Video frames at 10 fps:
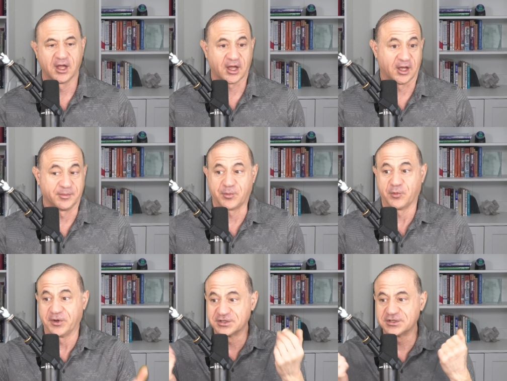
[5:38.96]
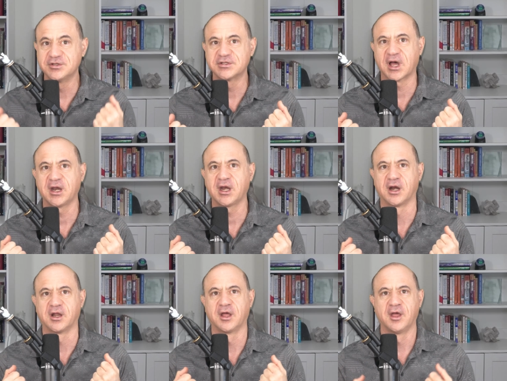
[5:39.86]
And maybe we could just use
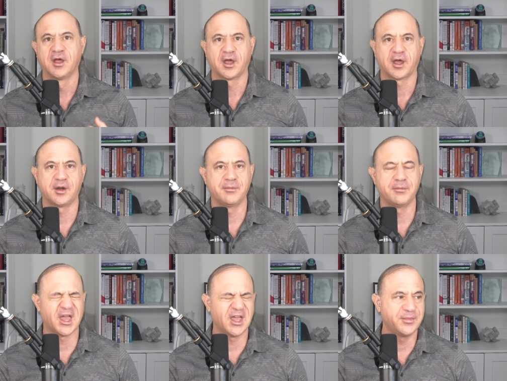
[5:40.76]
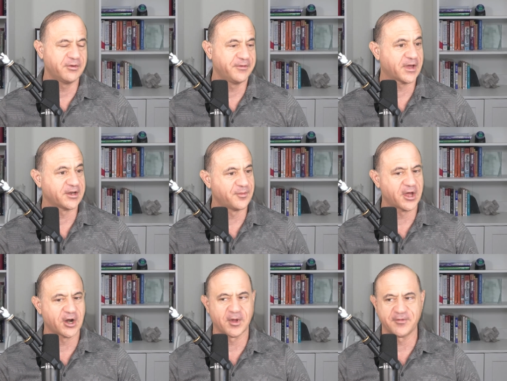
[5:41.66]
100. And maybe we found a
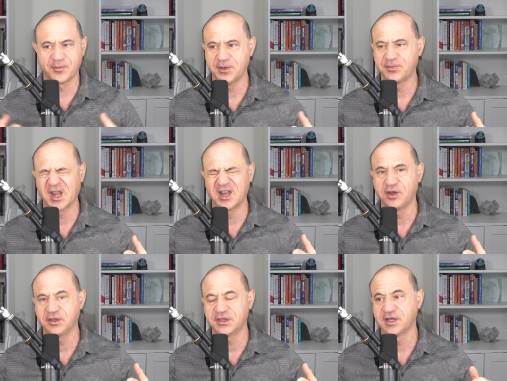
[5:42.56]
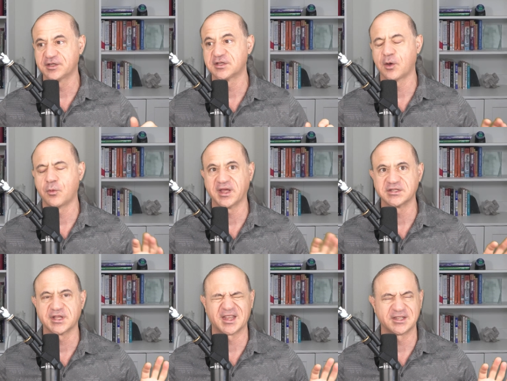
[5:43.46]
better way for people to do things so they
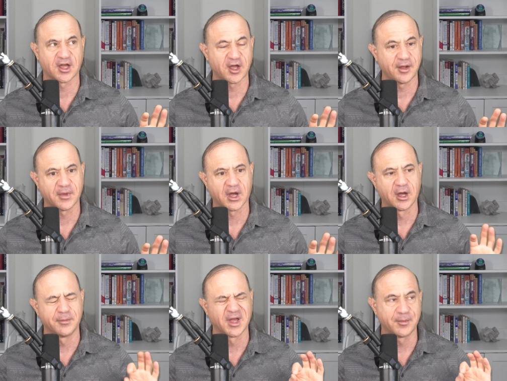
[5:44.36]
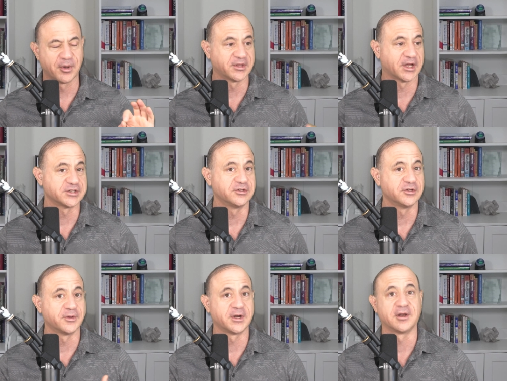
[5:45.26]
waste less time, potentially
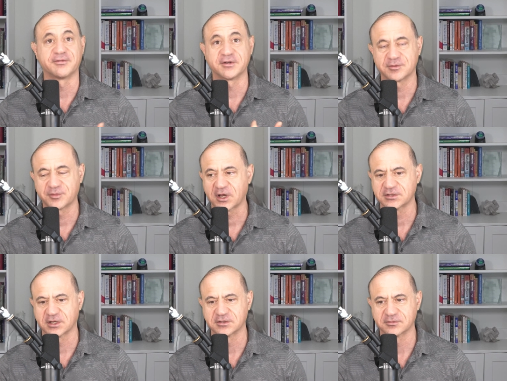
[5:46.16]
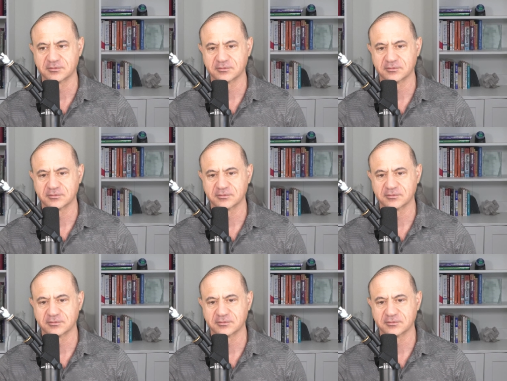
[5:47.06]
due to an inefficient process.